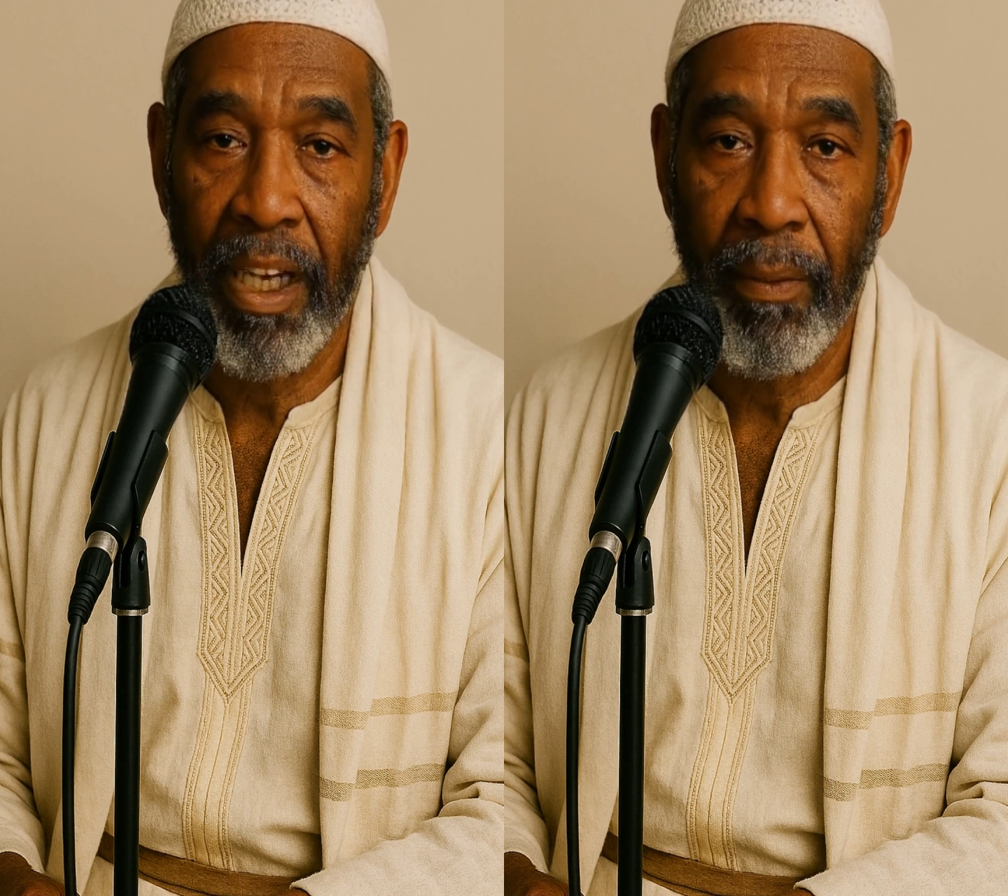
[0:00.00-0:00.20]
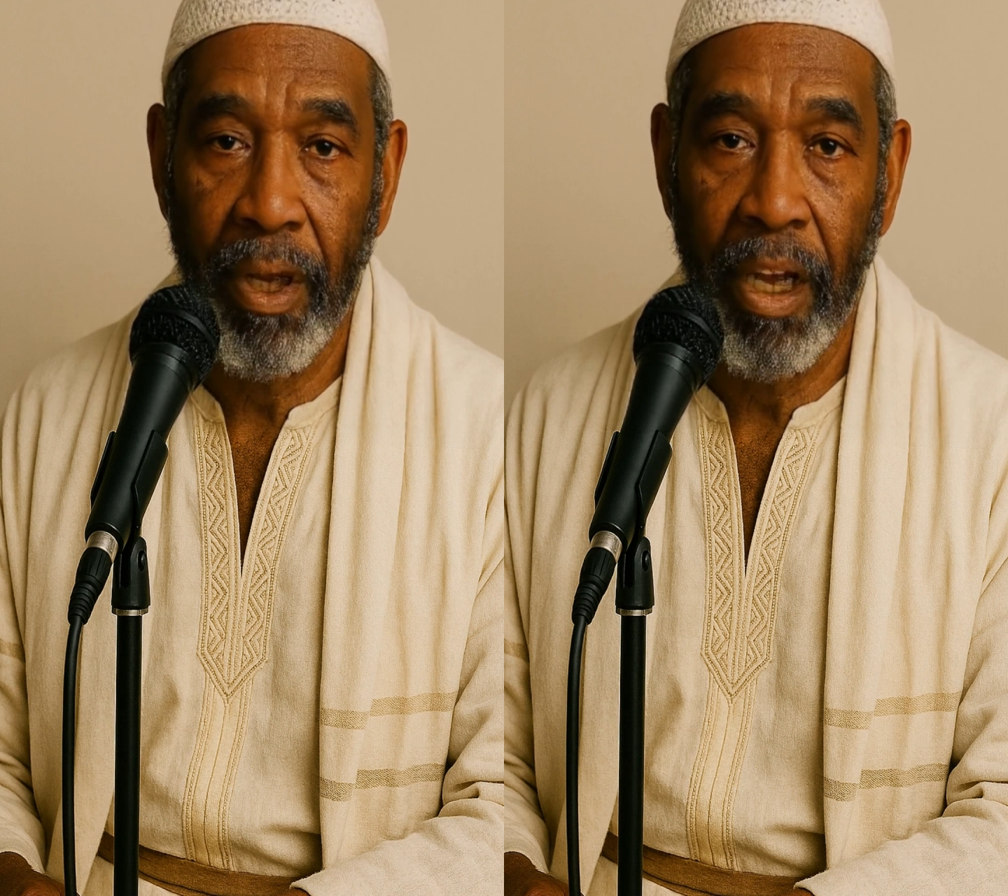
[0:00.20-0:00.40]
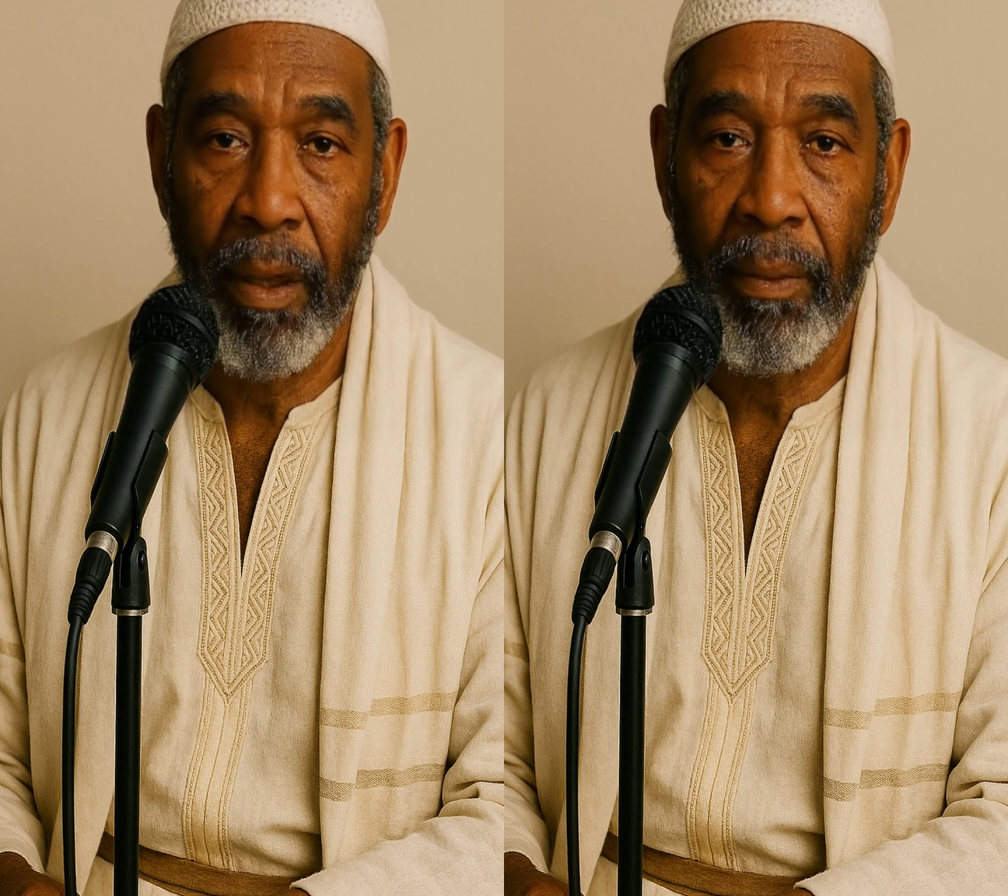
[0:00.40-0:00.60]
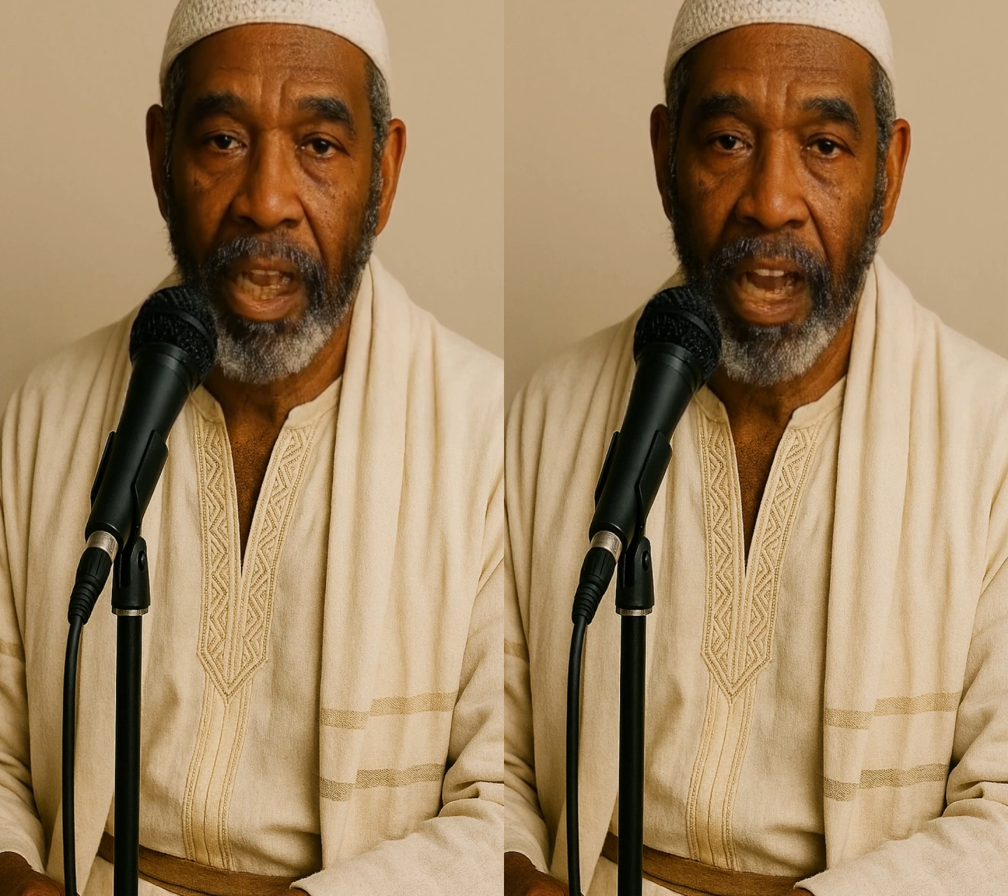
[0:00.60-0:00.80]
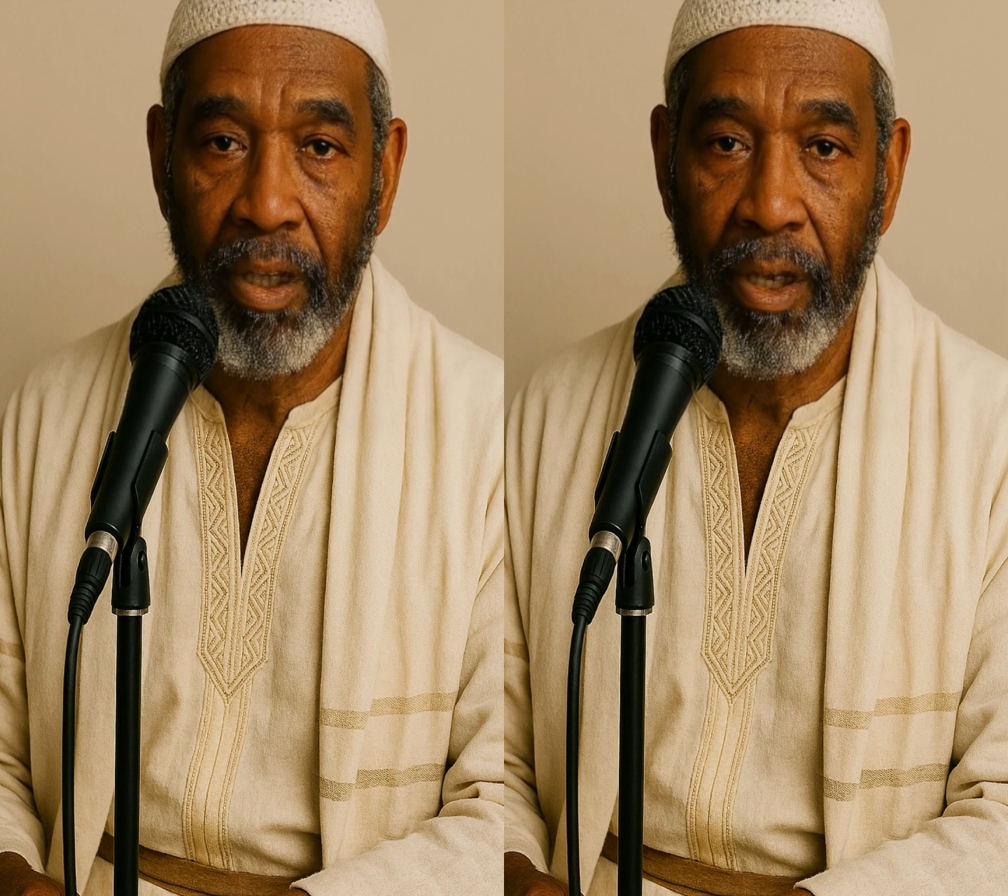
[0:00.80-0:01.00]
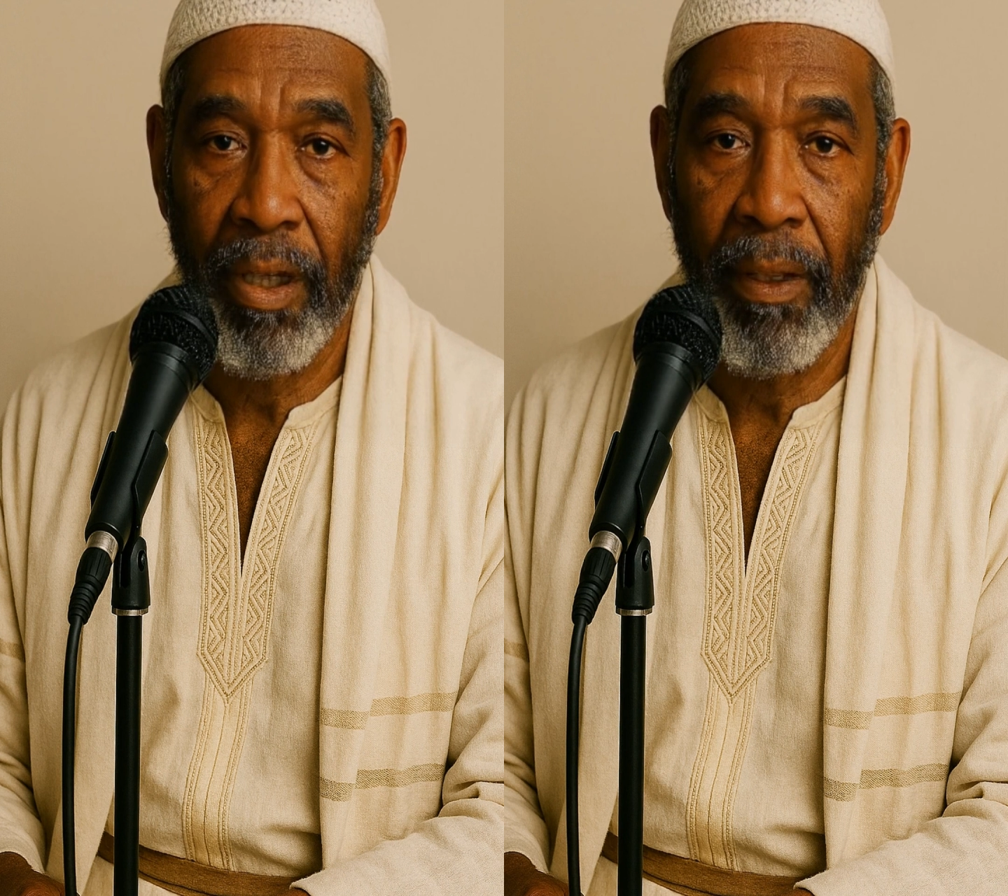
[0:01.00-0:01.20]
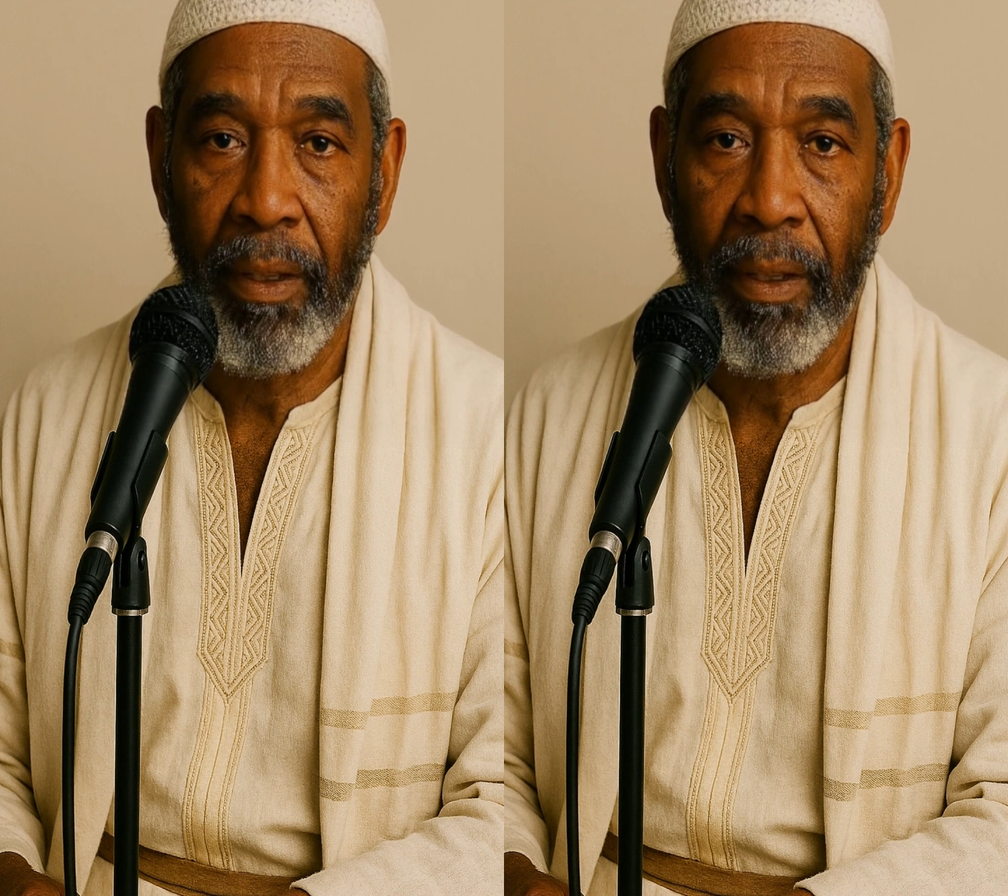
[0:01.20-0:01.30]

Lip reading: has become doctrine.